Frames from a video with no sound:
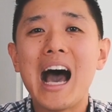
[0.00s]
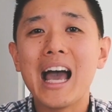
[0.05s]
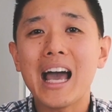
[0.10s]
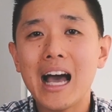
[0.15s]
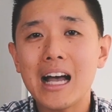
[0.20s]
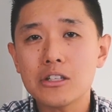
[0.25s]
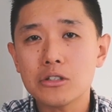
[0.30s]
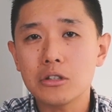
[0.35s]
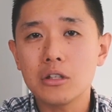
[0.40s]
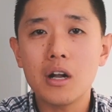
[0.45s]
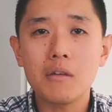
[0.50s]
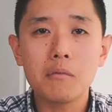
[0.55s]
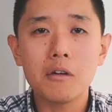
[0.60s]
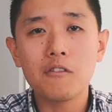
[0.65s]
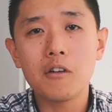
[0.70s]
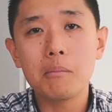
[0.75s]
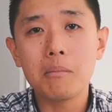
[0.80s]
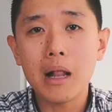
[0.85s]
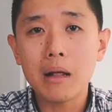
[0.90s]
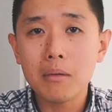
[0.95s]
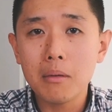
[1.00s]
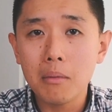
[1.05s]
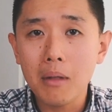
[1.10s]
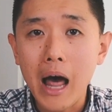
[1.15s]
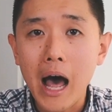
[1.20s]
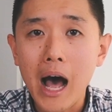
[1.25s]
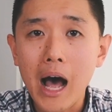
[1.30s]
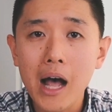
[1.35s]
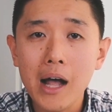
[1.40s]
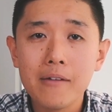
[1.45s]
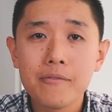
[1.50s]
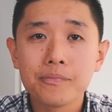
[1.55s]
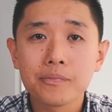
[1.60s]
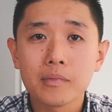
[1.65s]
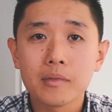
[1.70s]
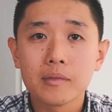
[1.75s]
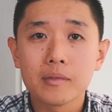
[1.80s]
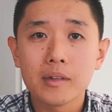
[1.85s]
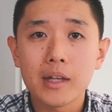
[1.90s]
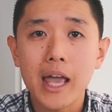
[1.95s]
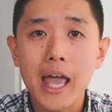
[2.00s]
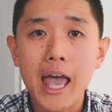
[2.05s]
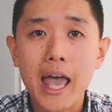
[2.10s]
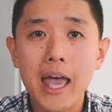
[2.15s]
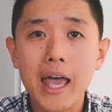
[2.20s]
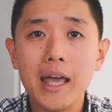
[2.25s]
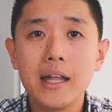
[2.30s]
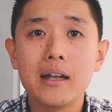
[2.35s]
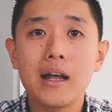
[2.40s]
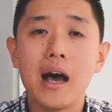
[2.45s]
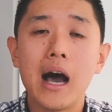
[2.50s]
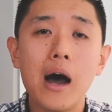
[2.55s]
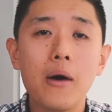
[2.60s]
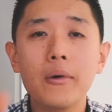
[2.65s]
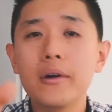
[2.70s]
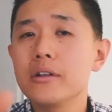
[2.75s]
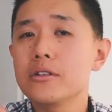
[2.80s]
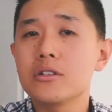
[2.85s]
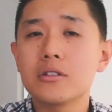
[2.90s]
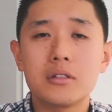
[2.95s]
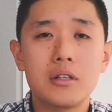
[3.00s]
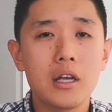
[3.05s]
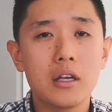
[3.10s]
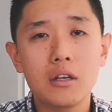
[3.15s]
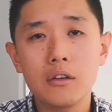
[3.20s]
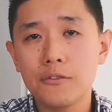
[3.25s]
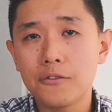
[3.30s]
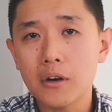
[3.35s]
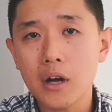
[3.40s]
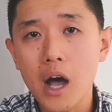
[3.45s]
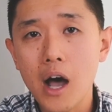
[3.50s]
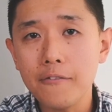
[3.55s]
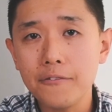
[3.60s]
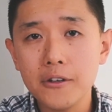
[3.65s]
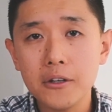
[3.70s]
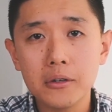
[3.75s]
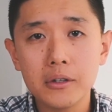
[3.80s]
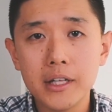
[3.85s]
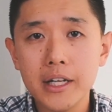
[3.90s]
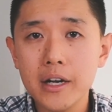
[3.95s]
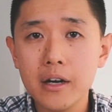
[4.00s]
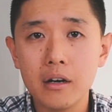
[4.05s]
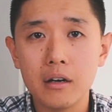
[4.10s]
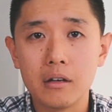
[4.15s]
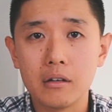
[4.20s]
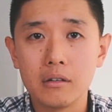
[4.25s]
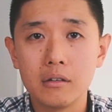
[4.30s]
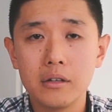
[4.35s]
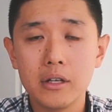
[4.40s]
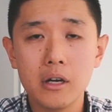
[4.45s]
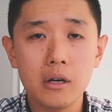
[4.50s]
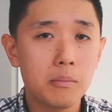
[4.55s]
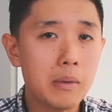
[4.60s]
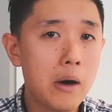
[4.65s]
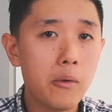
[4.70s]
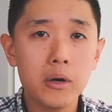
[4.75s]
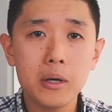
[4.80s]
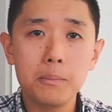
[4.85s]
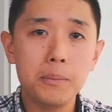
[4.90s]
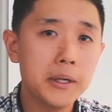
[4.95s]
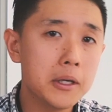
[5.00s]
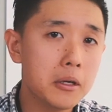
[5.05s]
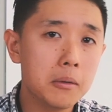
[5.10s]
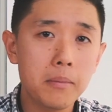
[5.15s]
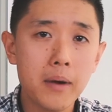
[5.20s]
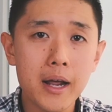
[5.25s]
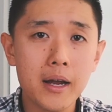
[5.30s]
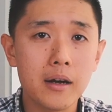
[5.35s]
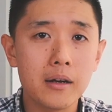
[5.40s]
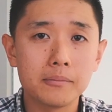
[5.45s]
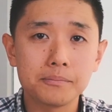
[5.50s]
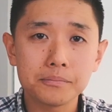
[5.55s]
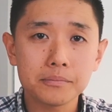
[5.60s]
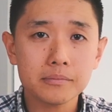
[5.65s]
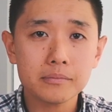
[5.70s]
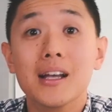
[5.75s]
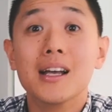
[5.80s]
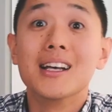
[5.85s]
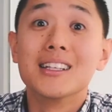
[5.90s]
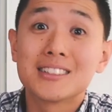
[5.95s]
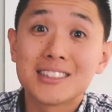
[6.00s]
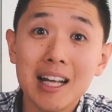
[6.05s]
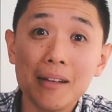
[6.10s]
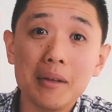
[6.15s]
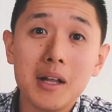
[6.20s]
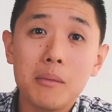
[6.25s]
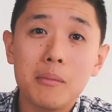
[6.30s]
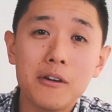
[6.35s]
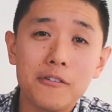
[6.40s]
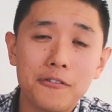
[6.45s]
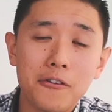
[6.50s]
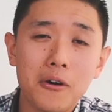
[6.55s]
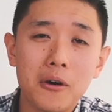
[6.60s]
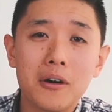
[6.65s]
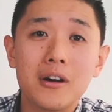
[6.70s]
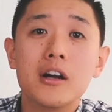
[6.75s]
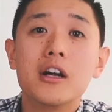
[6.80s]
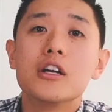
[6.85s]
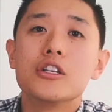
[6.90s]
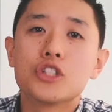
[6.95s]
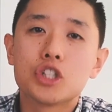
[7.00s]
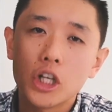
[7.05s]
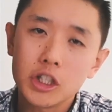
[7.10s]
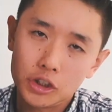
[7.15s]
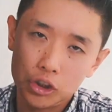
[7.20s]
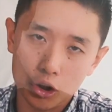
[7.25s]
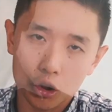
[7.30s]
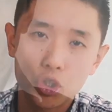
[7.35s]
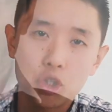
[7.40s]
I got your number from blah, blah, blah, and I wanna just take you for coffee or dinner. You know, I wanna pick your brain. Step number 4, just